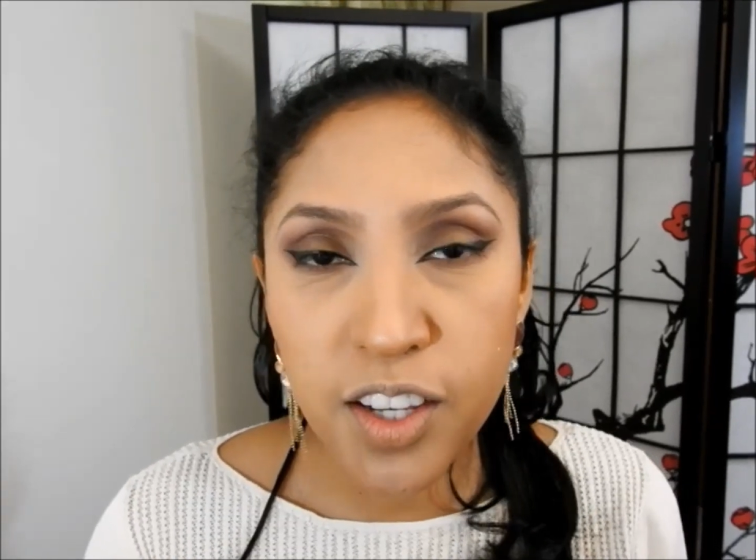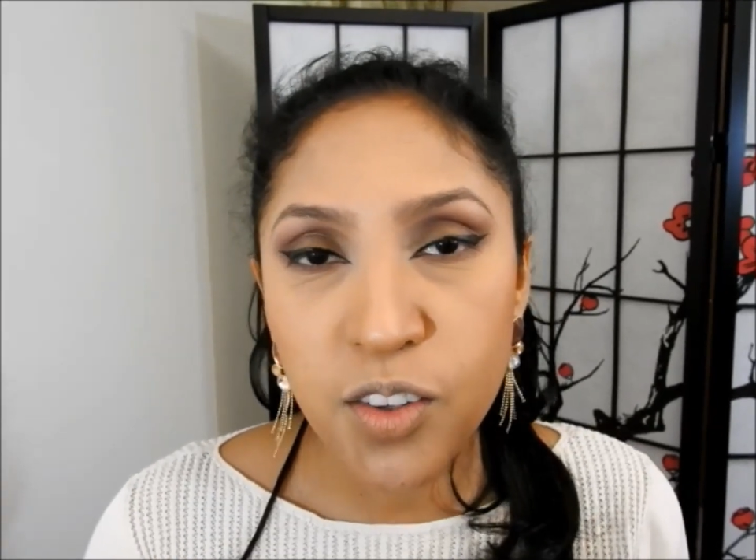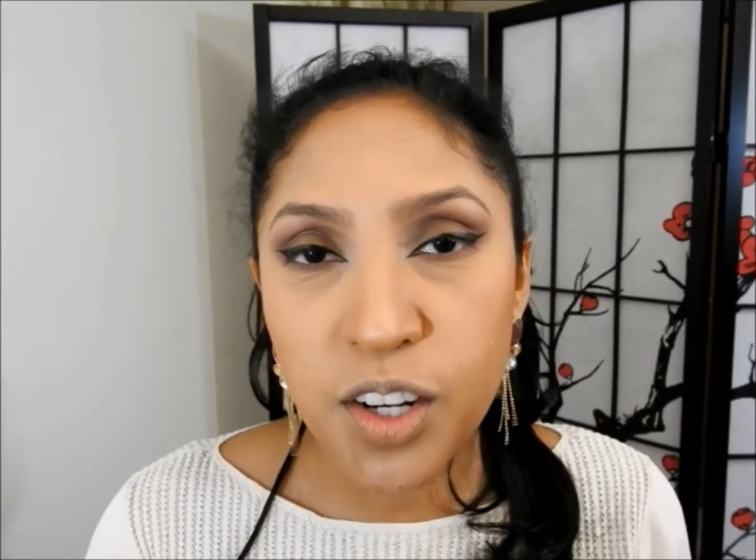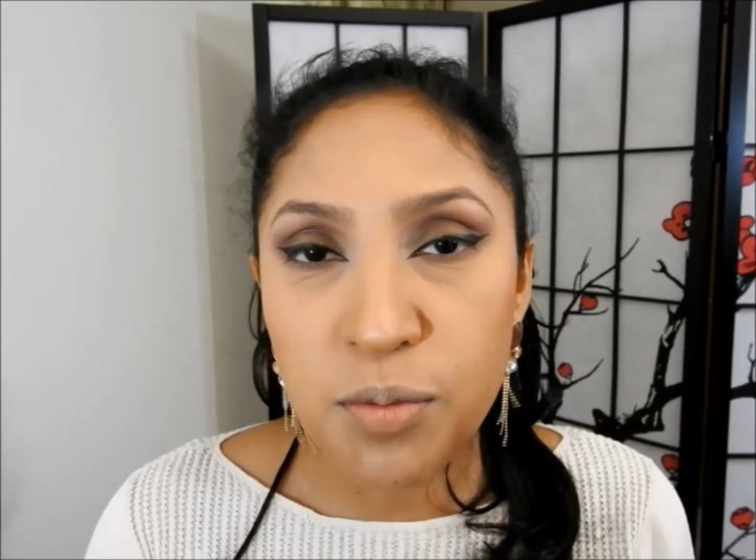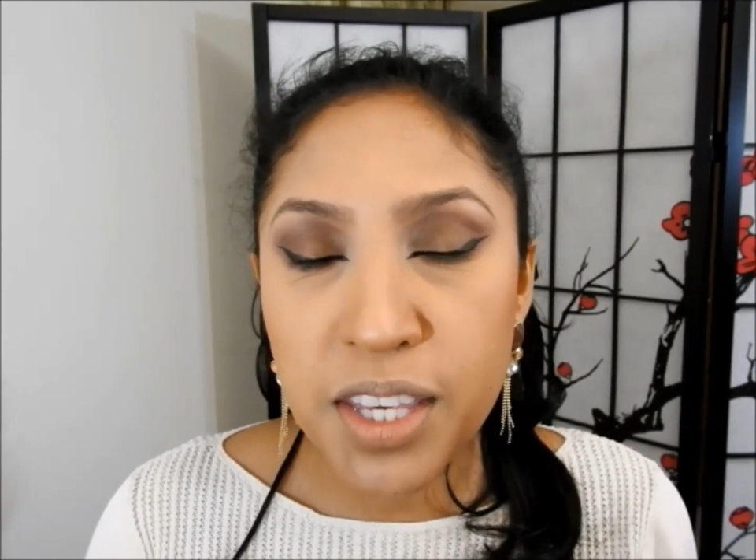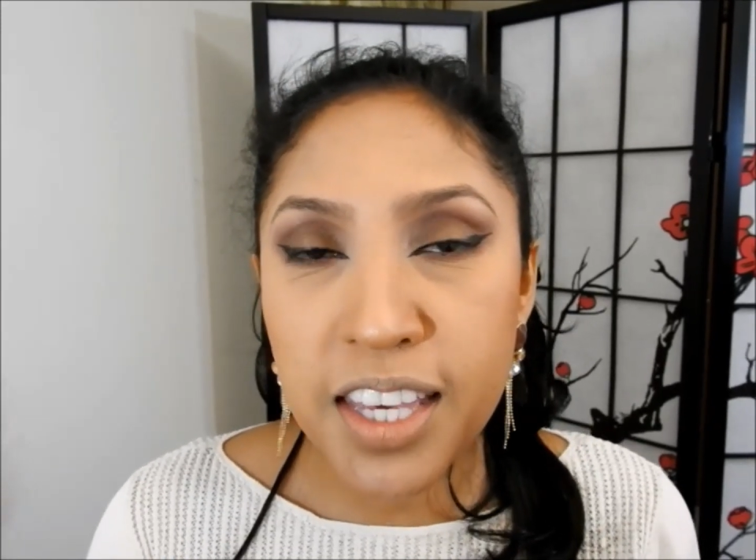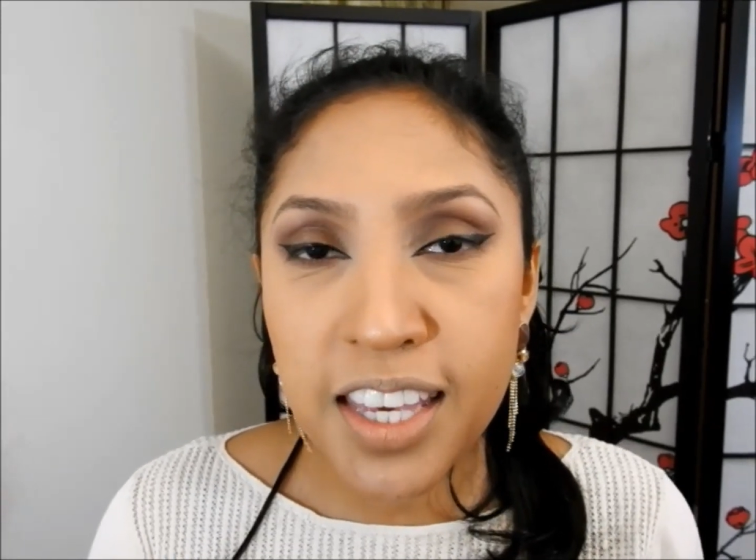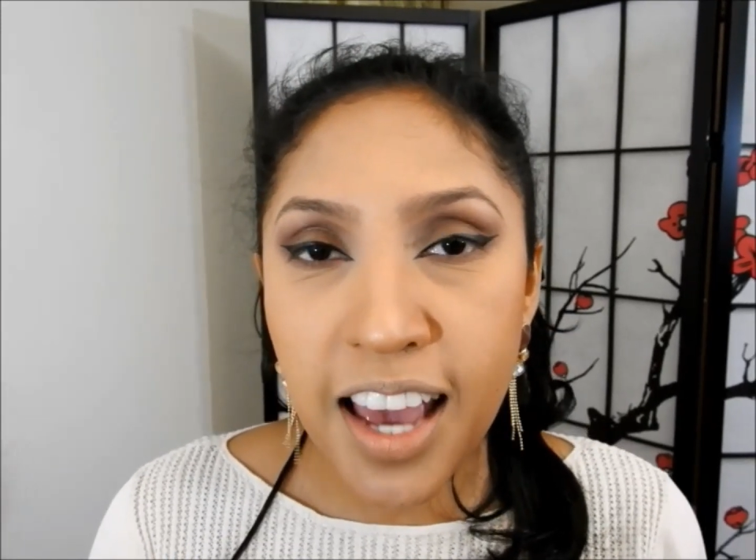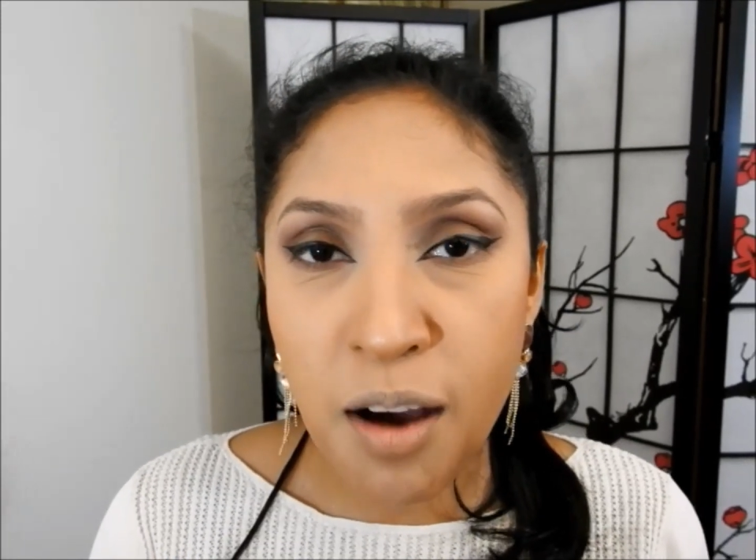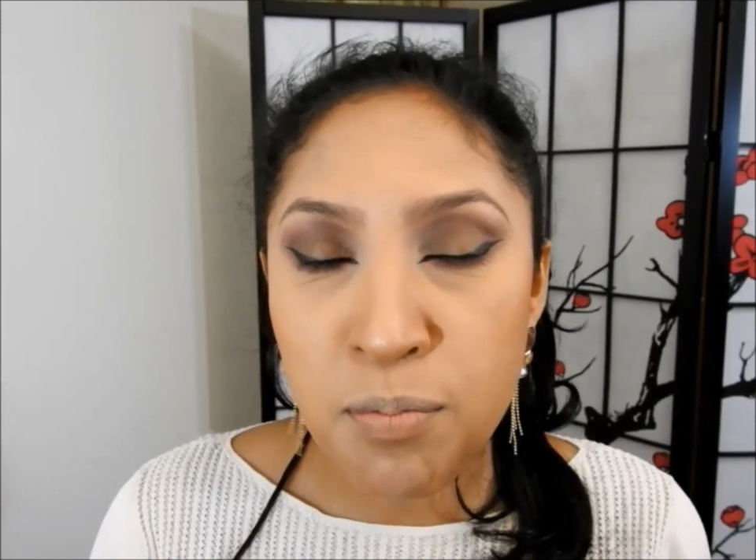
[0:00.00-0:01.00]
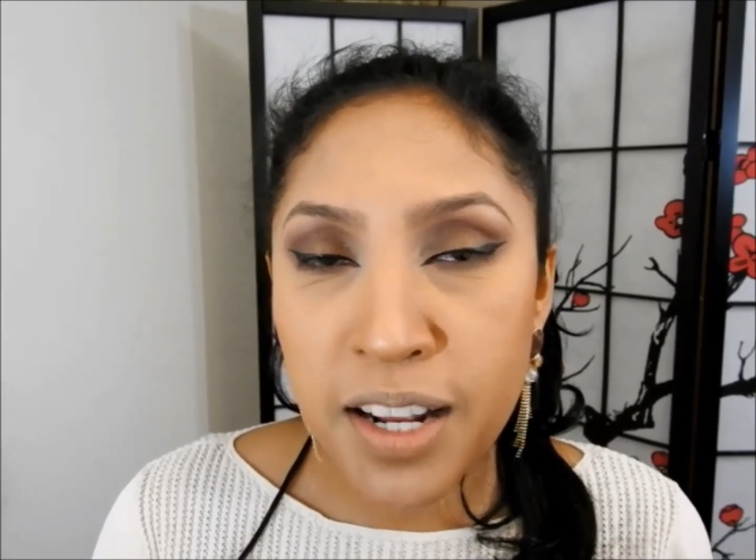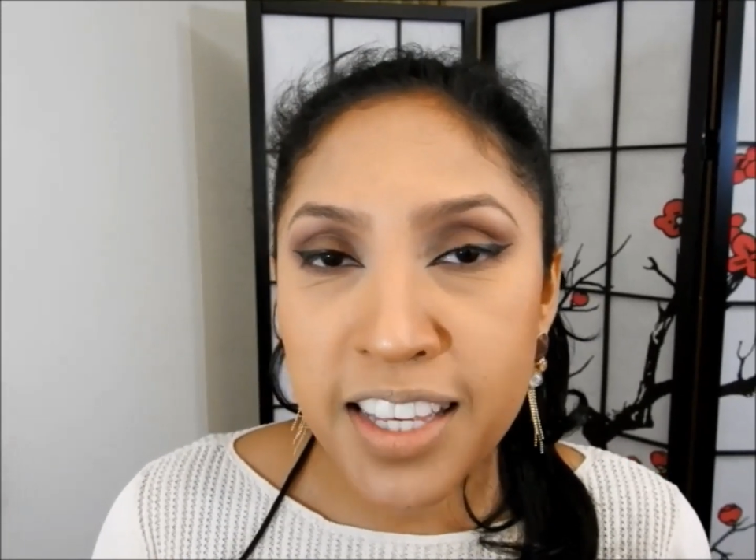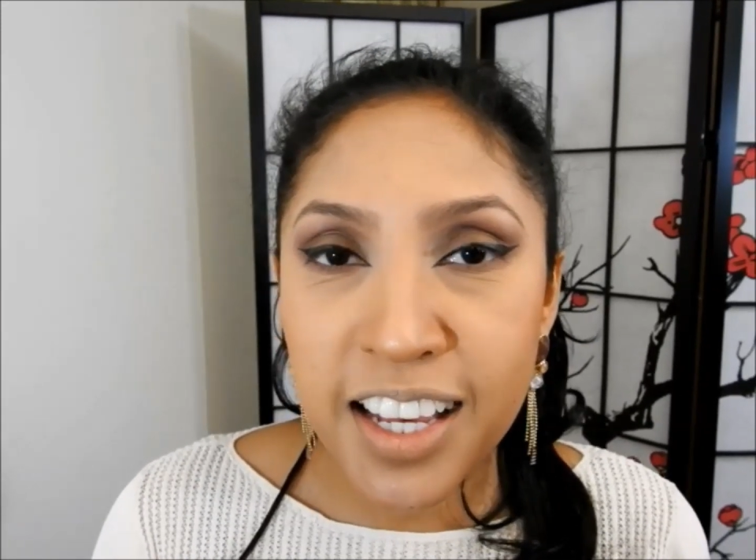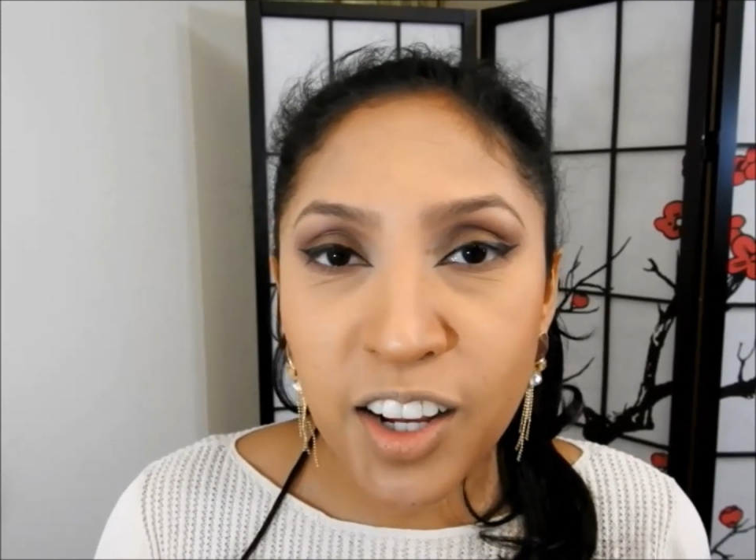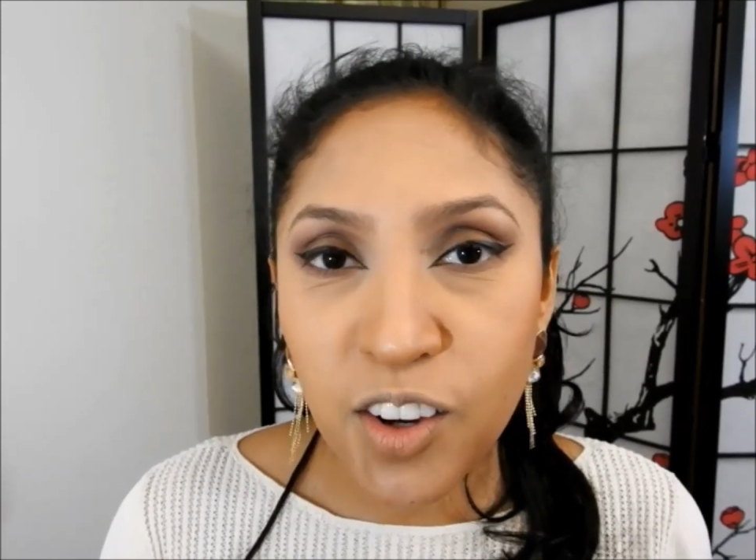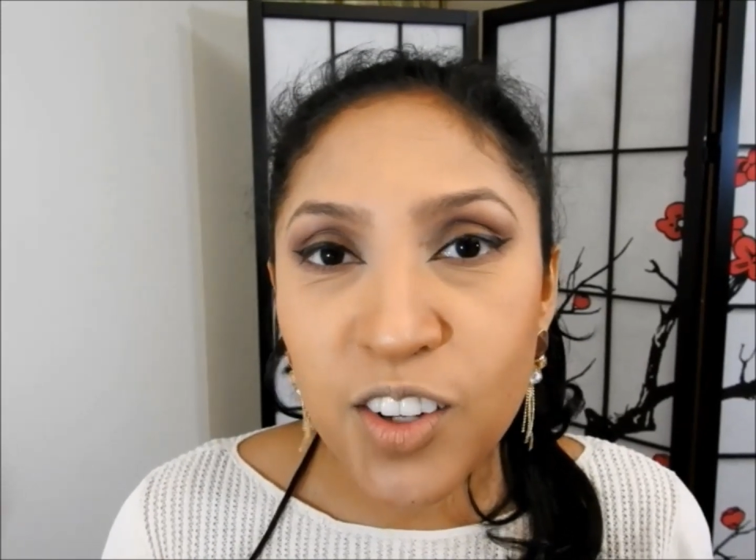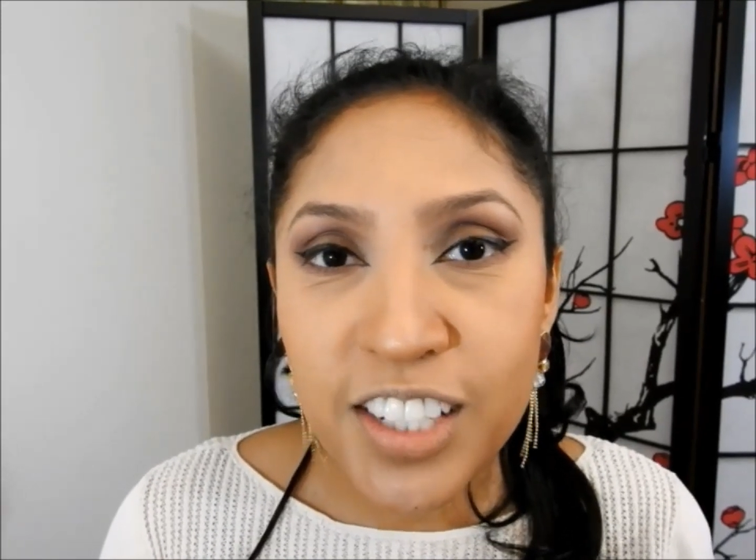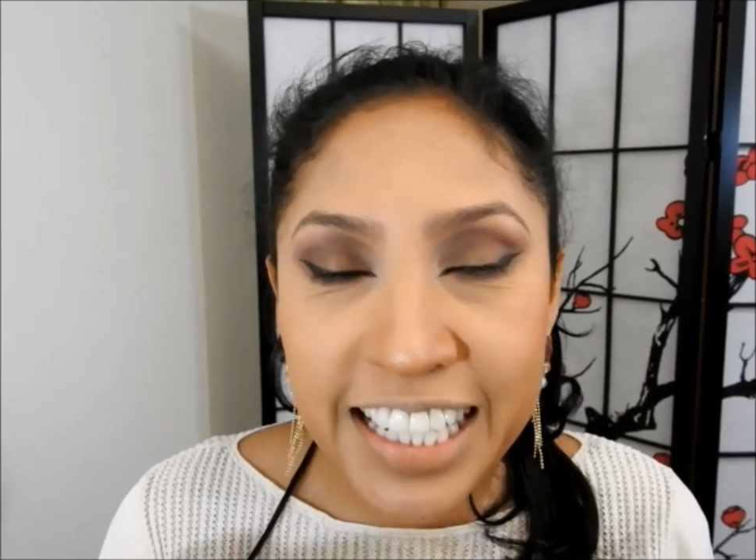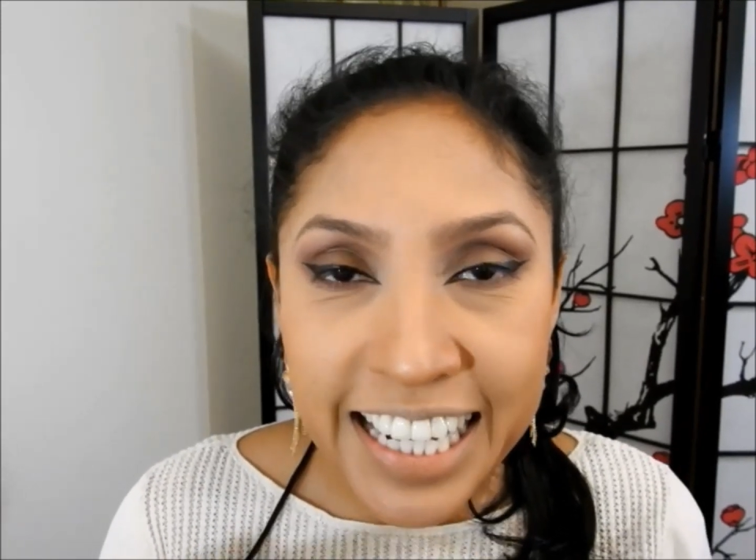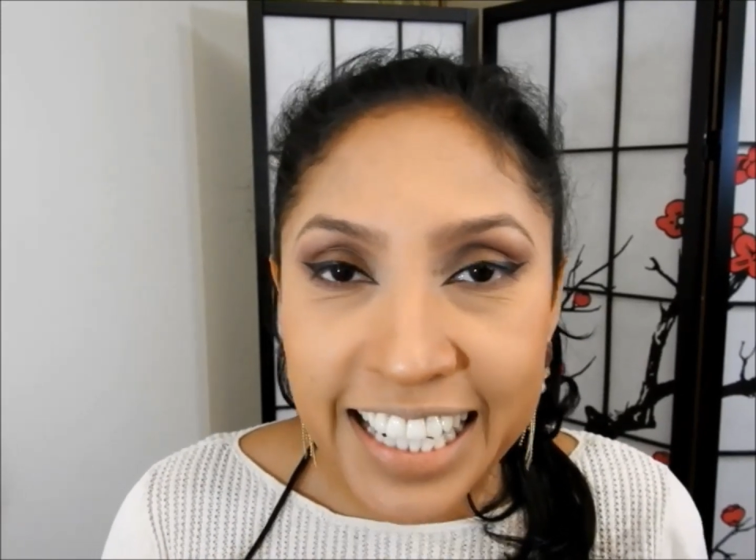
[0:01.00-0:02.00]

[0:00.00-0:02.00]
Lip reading: I'm gonna be applying a color that